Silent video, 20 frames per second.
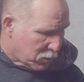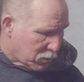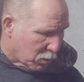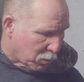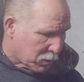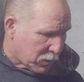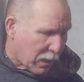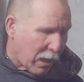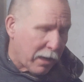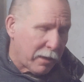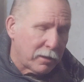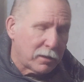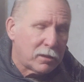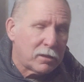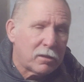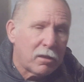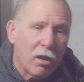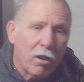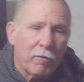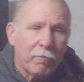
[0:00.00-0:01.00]
those kind of
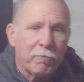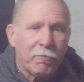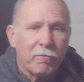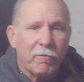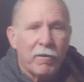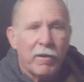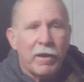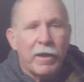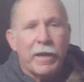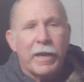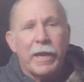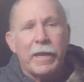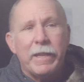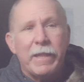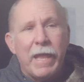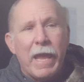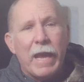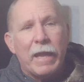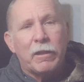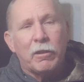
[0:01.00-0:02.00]
stuff in
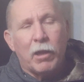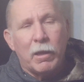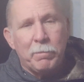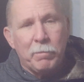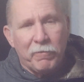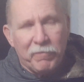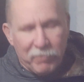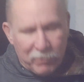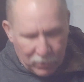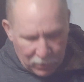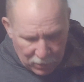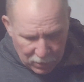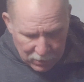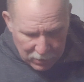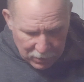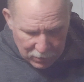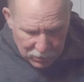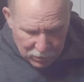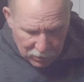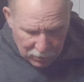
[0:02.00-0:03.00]
that type of
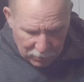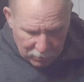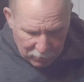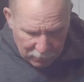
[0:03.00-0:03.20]
condition.